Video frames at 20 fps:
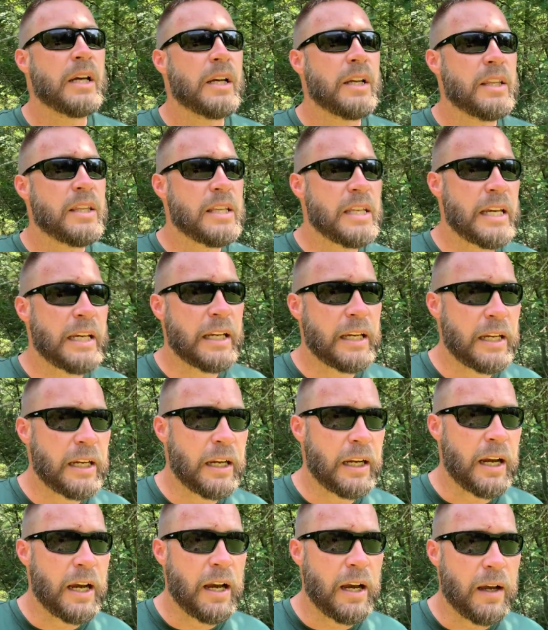
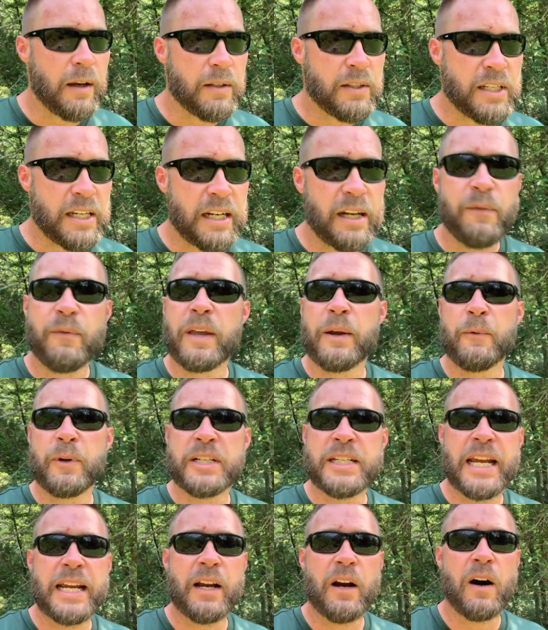thinking, uh, seeing if they would
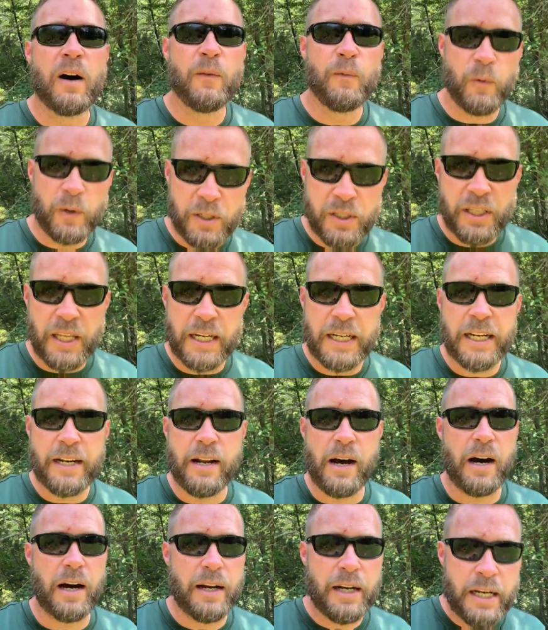take off, which they did
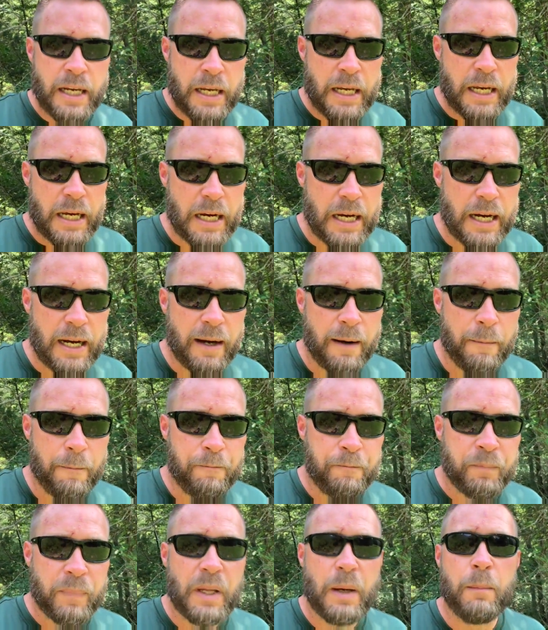not. Um,
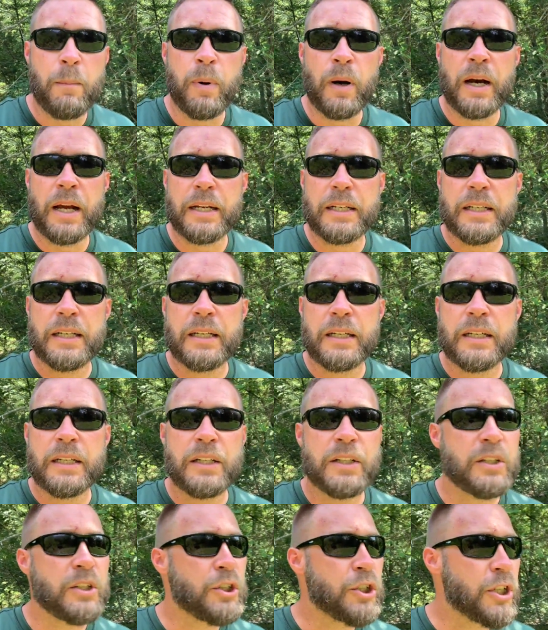but
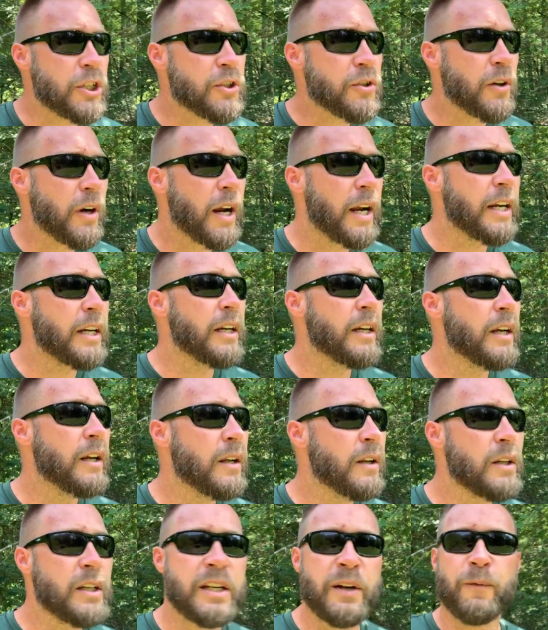just trying
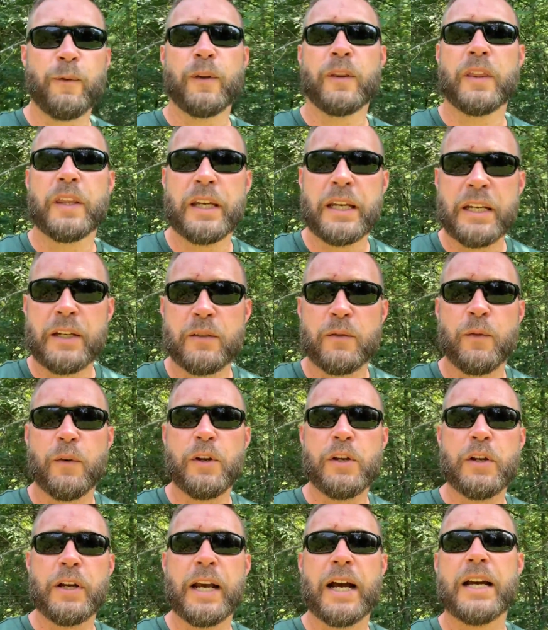different things for
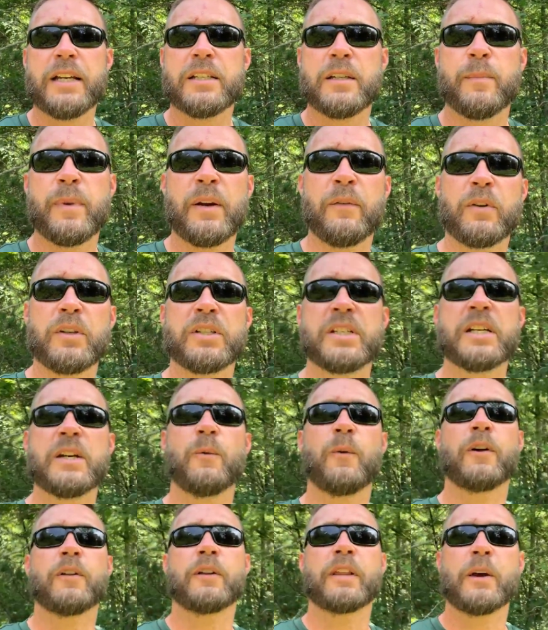you guys to be able to see
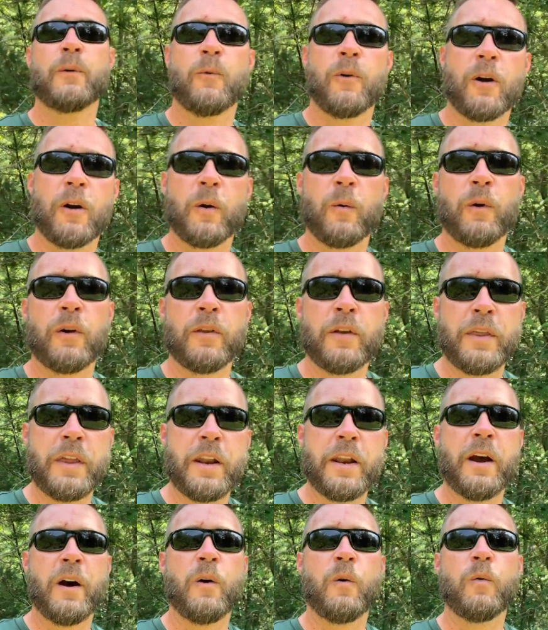whether they work, whether they
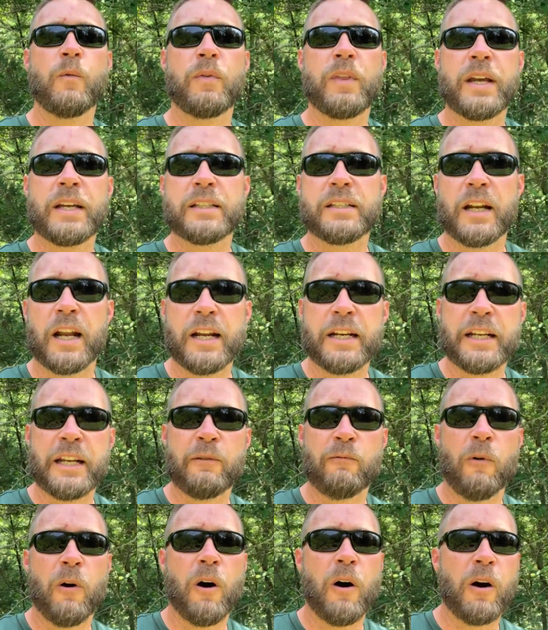don't, things that I did
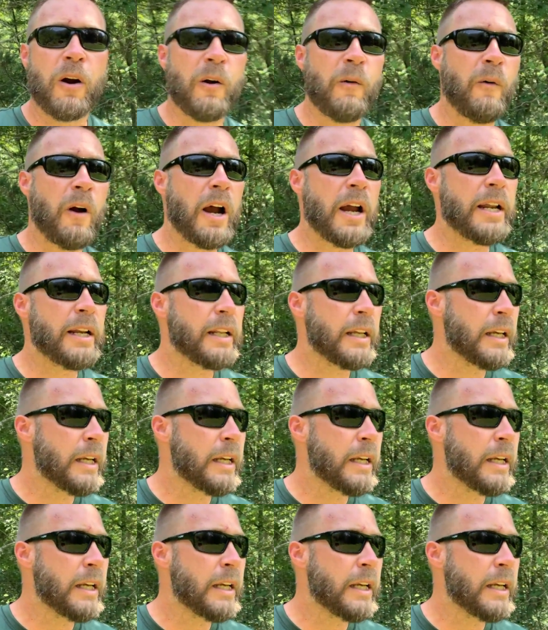wrong or right,